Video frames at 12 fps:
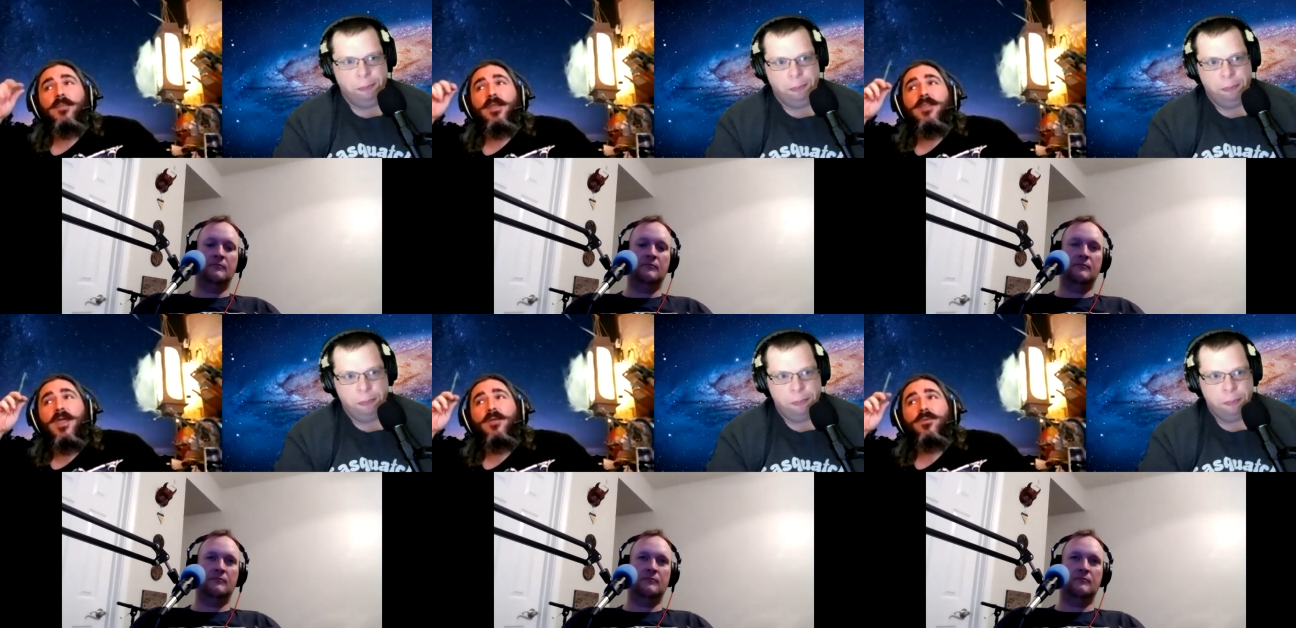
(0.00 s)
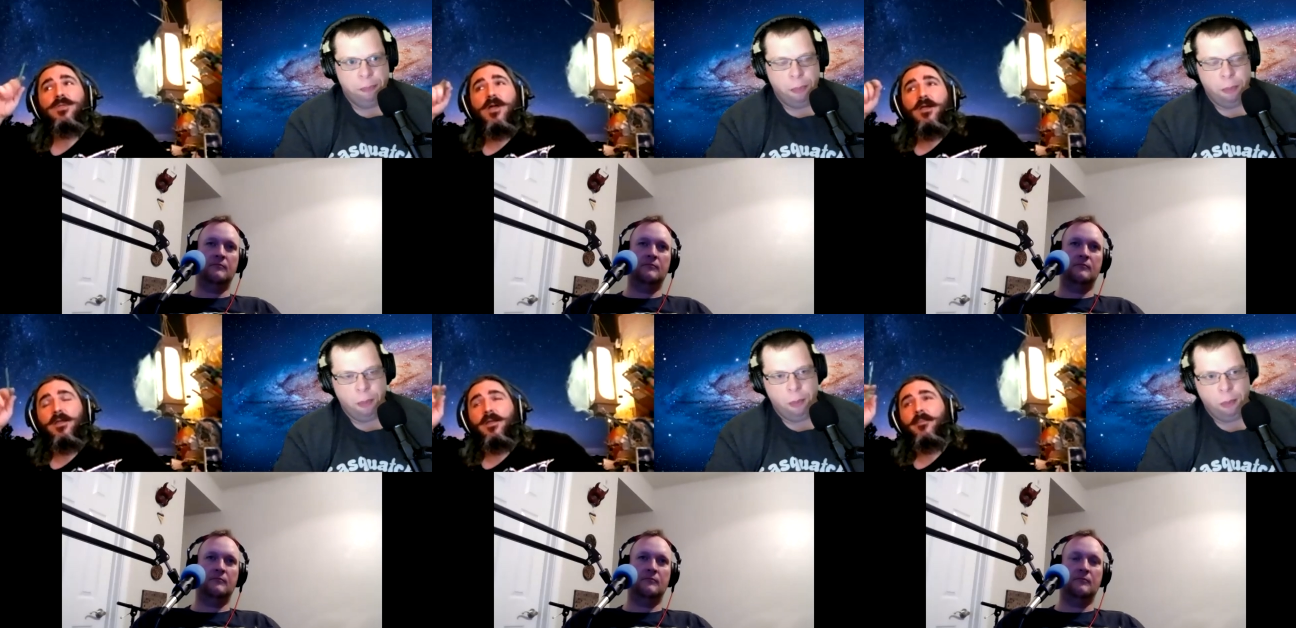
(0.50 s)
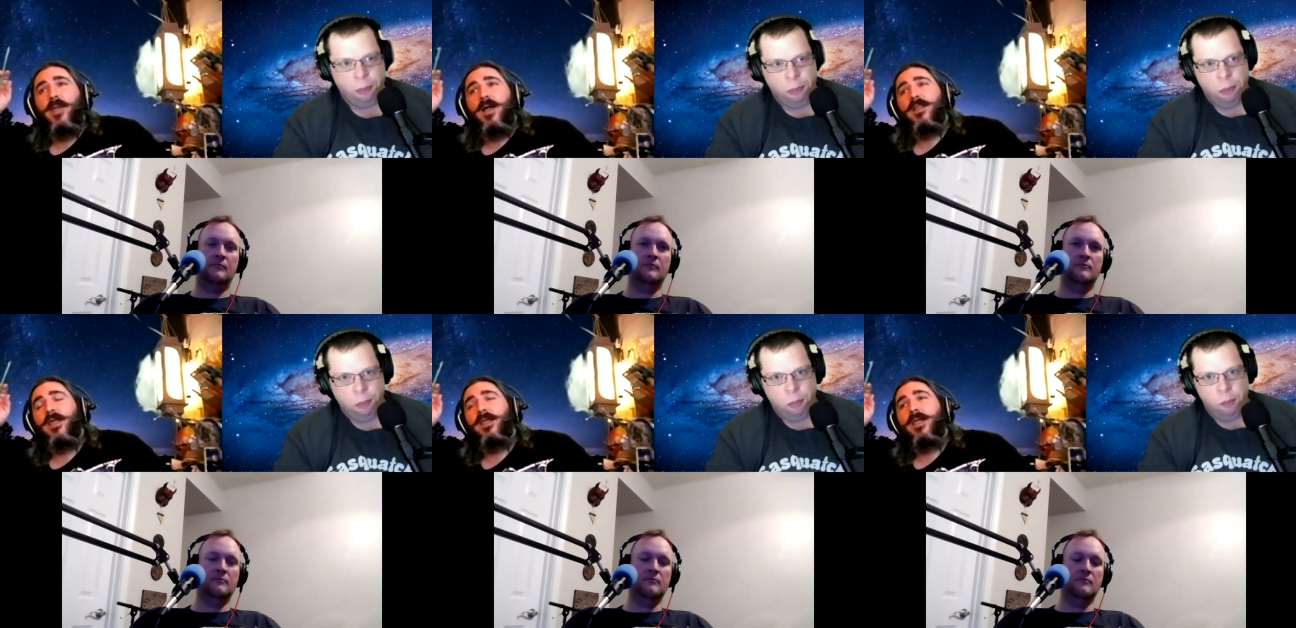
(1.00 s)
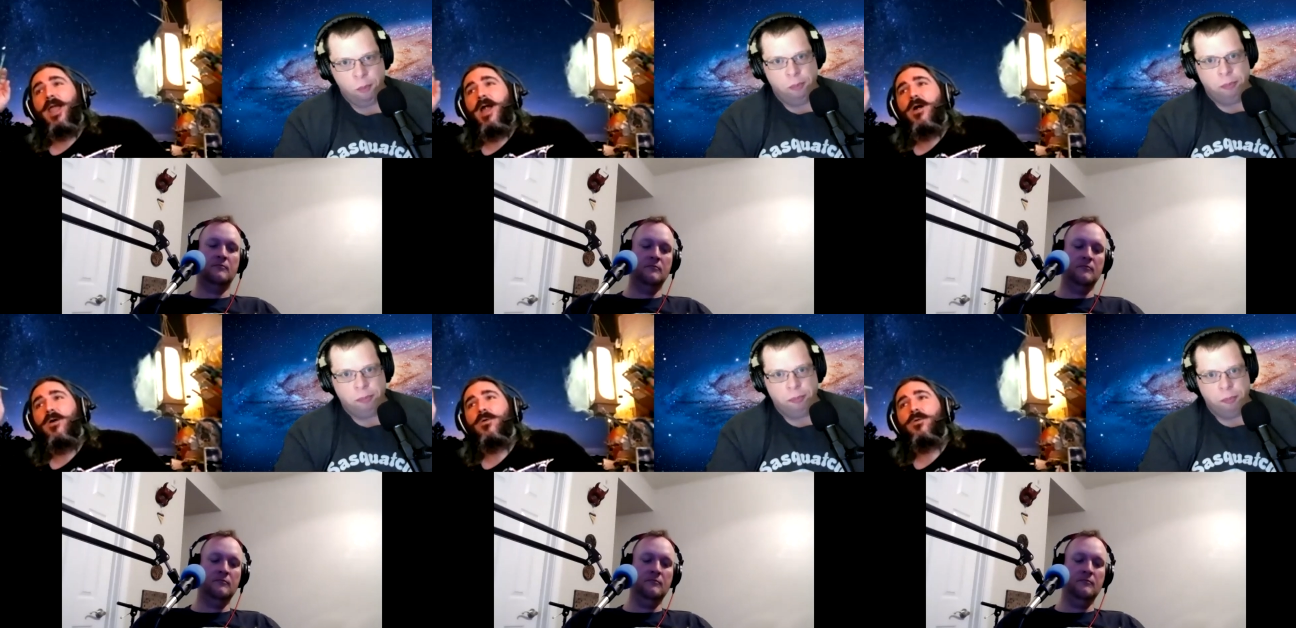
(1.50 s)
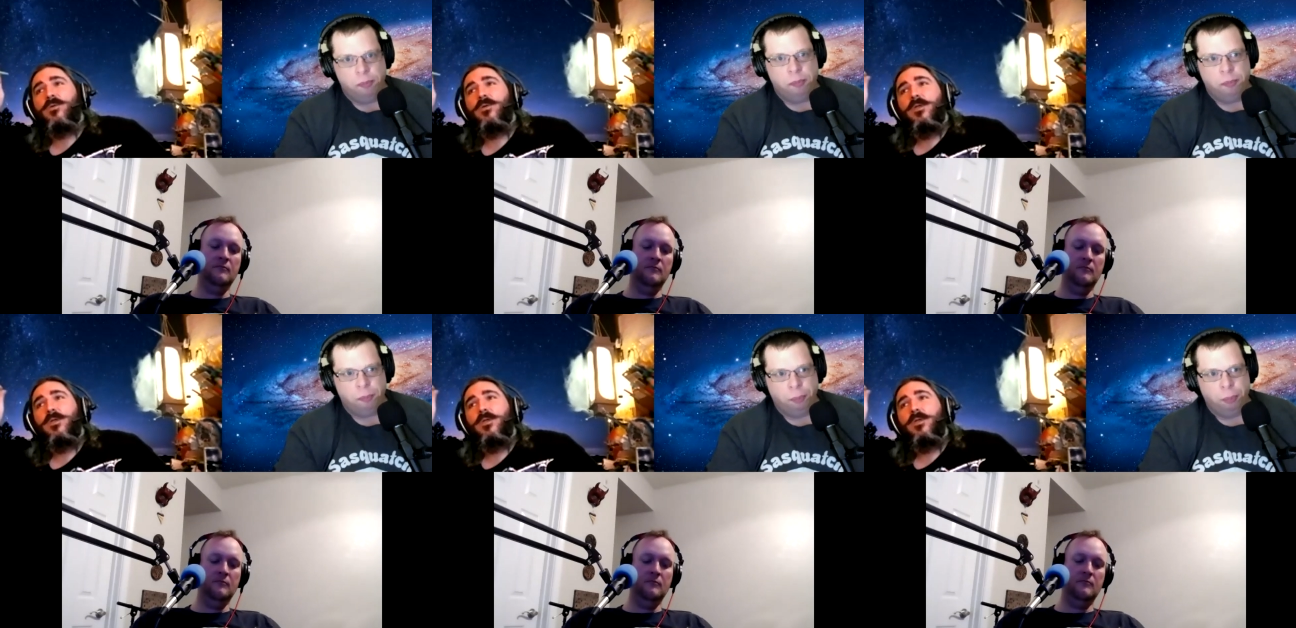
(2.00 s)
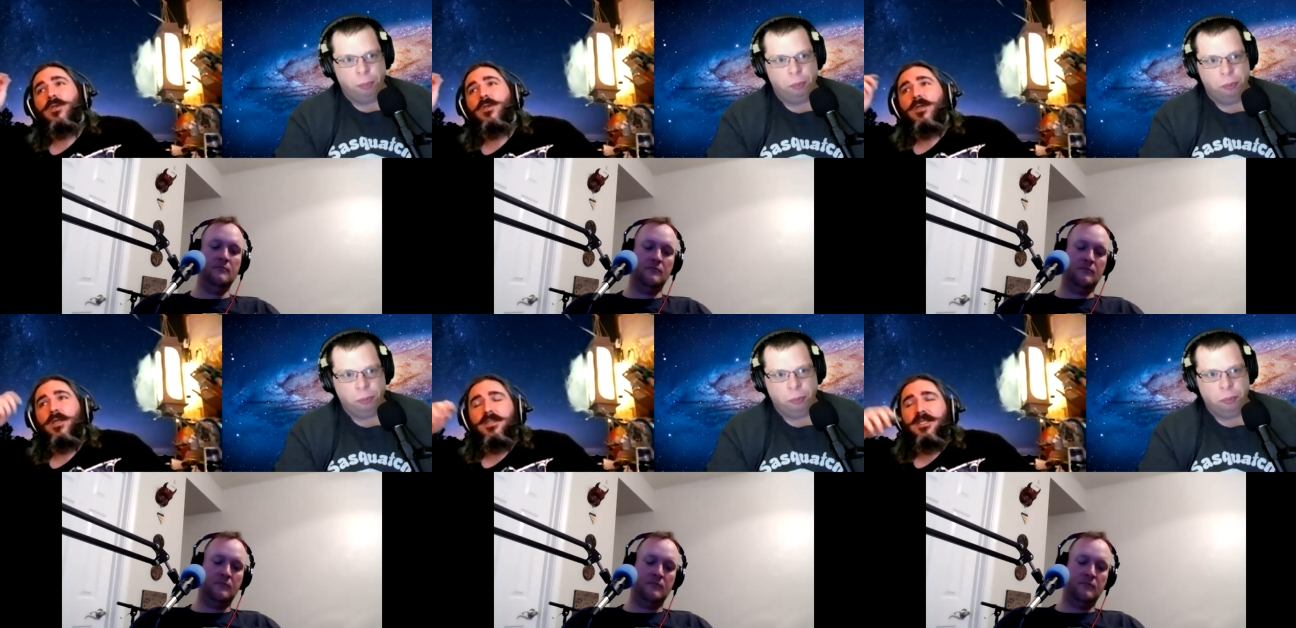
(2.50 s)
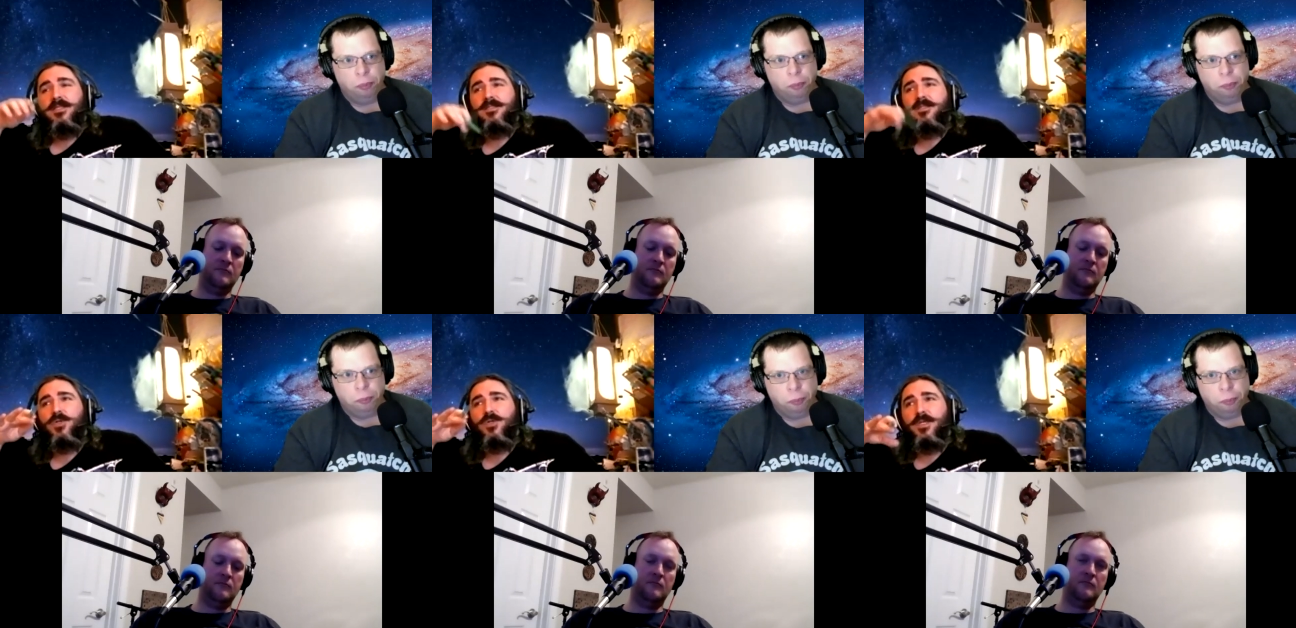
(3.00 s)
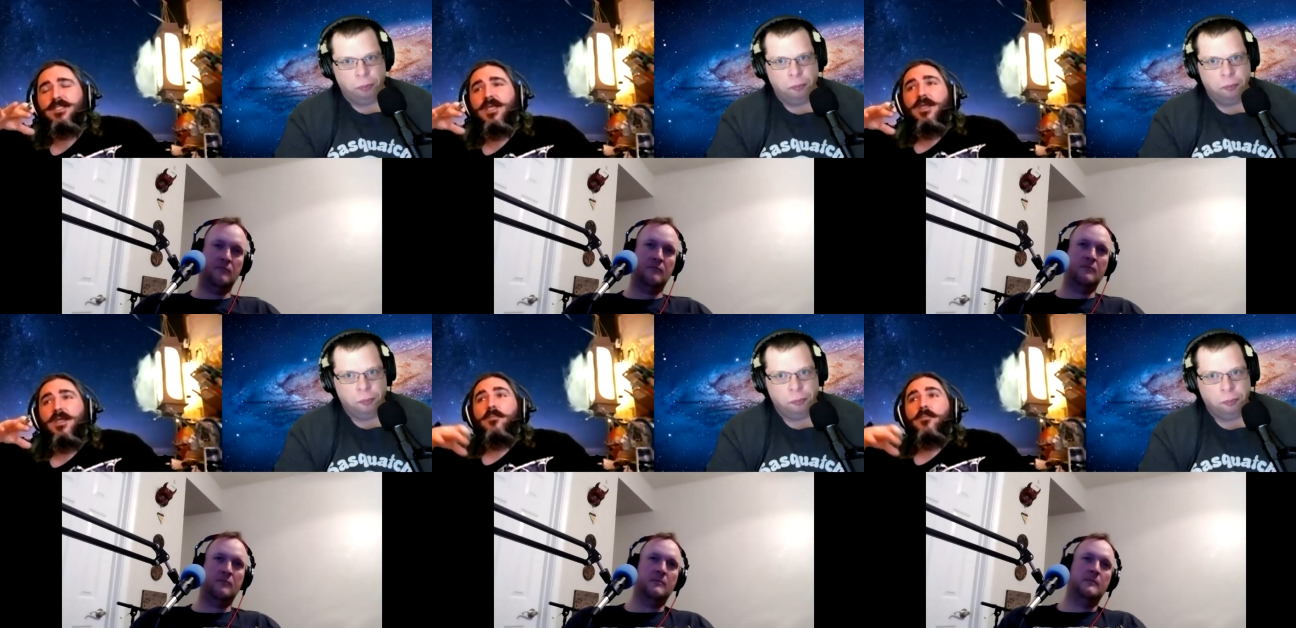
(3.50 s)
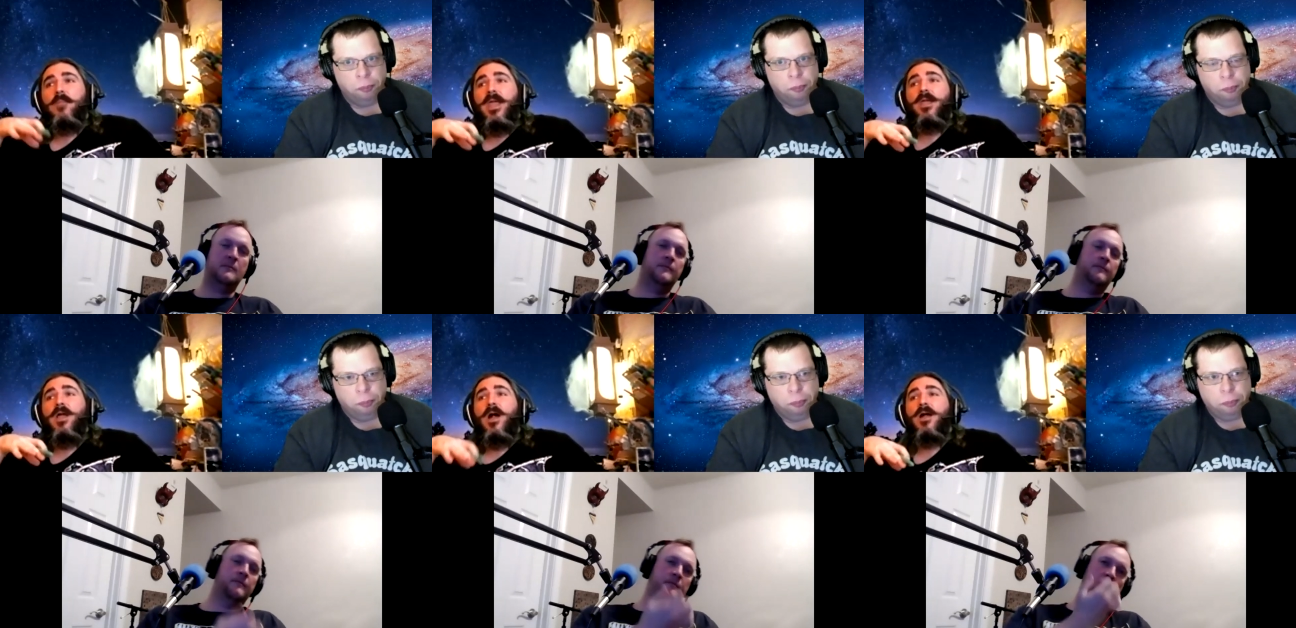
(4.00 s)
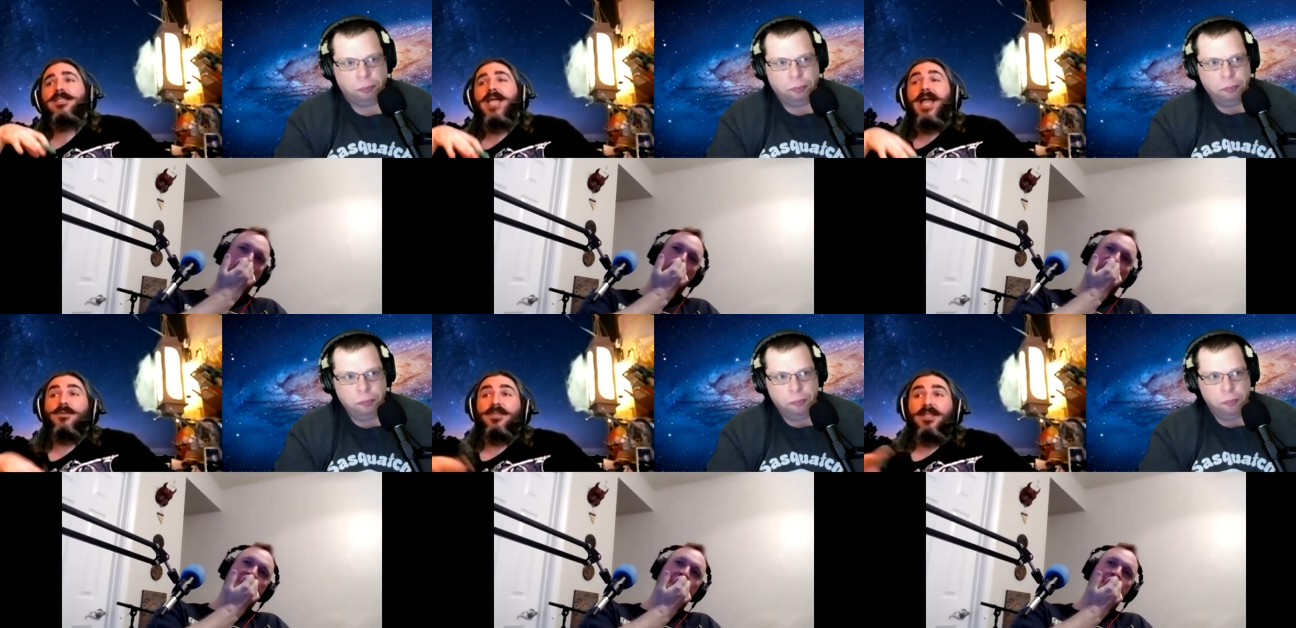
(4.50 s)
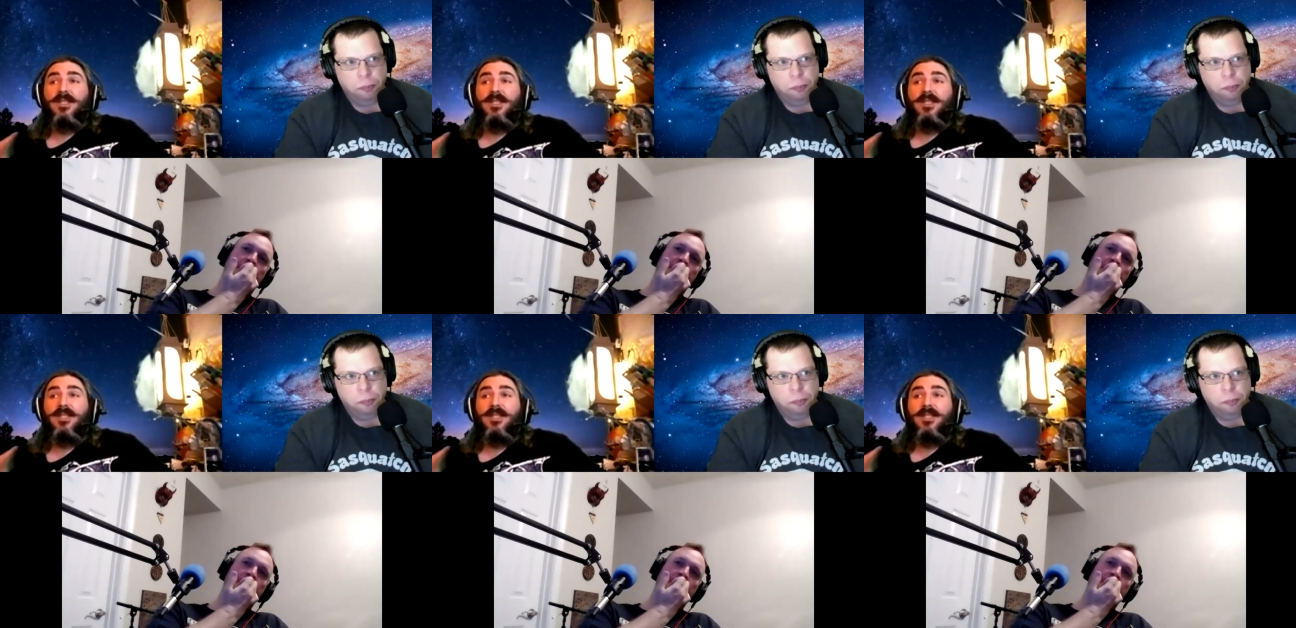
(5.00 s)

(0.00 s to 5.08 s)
Speaker 1: And they were talking about like how and this the druids make contact with